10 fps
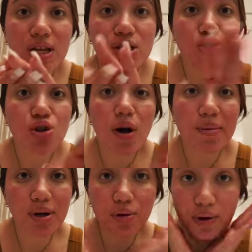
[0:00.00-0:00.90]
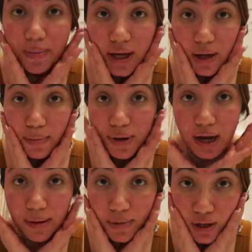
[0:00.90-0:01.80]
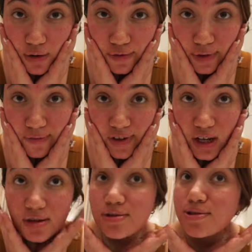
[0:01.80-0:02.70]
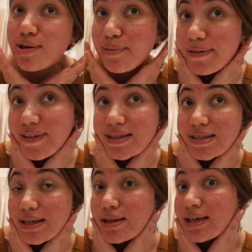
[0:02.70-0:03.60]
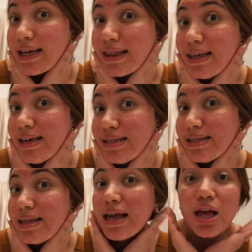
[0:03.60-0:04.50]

so I'm not going to wear makeup, but I'm going to film videos, so my face is going to look like this.